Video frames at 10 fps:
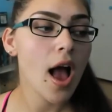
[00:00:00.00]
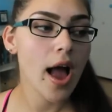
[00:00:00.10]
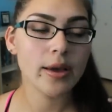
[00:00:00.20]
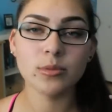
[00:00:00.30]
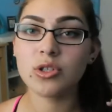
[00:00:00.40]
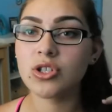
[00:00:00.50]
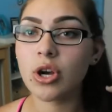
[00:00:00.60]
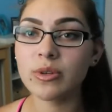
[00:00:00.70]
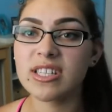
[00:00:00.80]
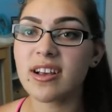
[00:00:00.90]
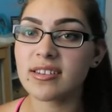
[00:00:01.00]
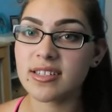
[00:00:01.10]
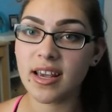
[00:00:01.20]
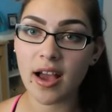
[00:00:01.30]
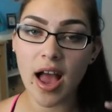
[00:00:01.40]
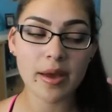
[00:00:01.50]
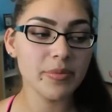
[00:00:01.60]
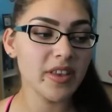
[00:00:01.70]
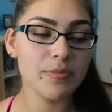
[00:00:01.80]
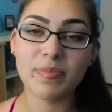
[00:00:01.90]
I'm so disgusting.
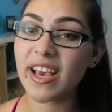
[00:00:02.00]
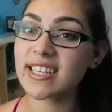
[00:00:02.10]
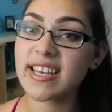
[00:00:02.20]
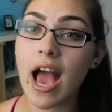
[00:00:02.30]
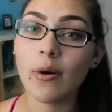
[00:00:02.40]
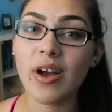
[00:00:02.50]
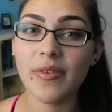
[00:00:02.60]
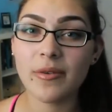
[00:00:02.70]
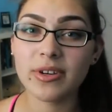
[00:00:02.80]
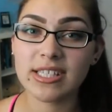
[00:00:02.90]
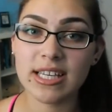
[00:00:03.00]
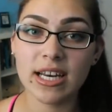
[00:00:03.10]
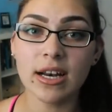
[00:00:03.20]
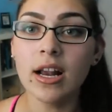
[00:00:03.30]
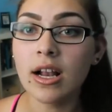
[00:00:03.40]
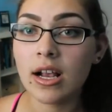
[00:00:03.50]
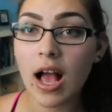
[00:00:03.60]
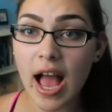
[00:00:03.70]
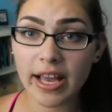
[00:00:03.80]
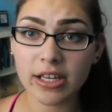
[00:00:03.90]
I'm the biggest cow I've ever seen.
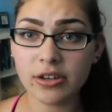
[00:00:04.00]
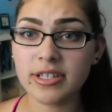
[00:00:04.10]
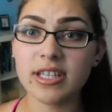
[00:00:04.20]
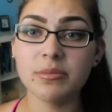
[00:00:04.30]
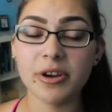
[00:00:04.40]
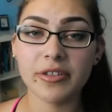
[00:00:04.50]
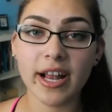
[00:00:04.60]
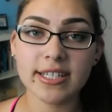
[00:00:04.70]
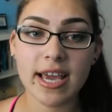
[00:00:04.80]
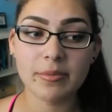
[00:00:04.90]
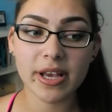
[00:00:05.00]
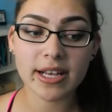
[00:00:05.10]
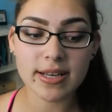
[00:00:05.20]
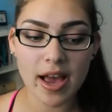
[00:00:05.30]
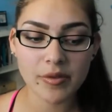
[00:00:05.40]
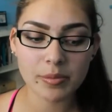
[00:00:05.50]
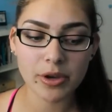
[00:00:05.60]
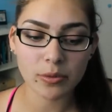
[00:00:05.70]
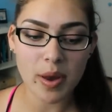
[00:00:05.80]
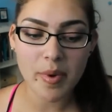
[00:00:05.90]
I looked in the mirror that day because I have a
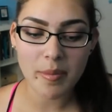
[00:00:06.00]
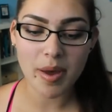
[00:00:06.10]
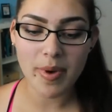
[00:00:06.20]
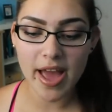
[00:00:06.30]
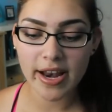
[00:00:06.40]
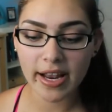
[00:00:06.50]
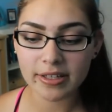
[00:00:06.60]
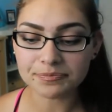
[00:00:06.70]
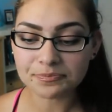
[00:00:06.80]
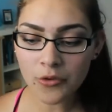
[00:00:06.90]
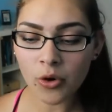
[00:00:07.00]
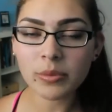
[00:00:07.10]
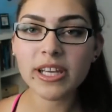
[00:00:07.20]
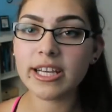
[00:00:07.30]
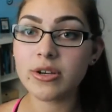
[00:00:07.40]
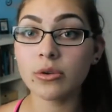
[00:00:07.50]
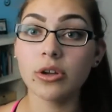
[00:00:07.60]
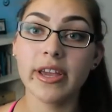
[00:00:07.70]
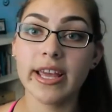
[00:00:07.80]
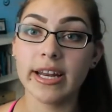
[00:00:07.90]
mirror right by my bed, and normally I don't
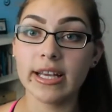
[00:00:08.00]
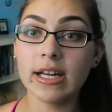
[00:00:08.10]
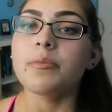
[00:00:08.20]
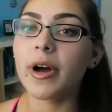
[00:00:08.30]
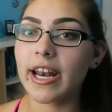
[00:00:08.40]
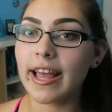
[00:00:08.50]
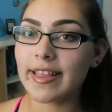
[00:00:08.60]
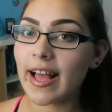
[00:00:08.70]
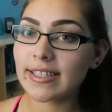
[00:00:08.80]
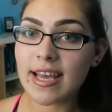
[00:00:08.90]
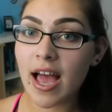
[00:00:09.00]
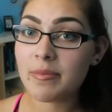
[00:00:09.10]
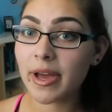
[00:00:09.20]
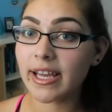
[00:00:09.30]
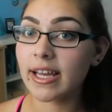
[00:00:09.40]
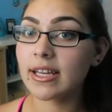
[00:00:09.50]
look at it. But at that time,